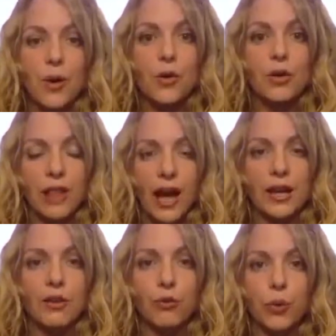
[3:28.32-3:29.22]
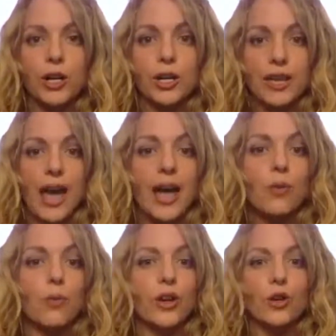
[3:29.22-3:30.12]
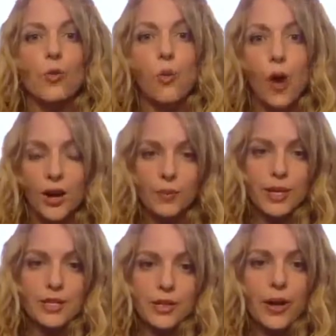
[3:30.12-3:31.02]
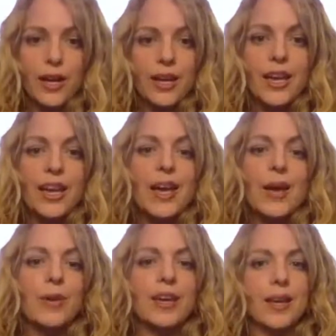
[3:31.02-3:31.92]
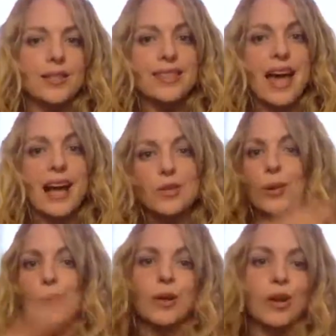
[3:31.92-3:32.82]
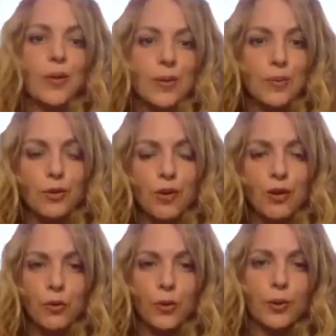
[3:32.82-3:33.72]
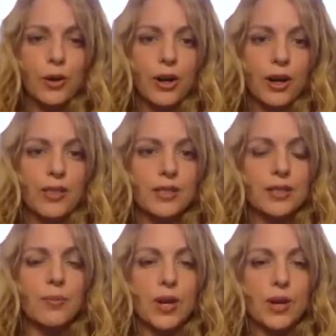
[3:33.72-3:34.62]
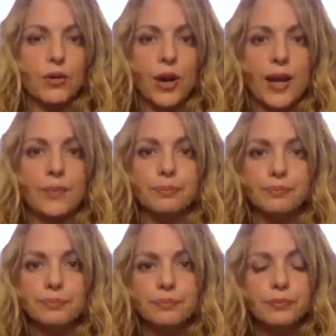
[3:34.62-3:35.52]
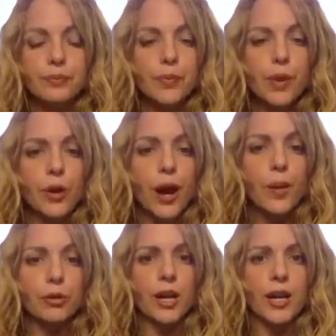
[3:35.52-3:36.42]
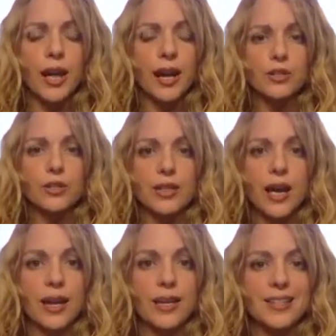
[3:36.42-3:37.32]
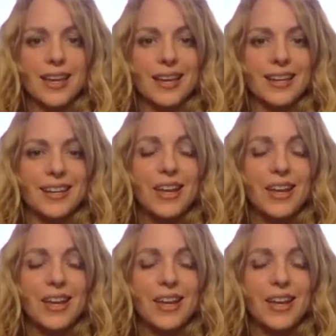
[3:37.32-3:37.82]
line of work yet, what you want to be doing, because that's where we're going moving forward. And this can be a great prep, great exercise in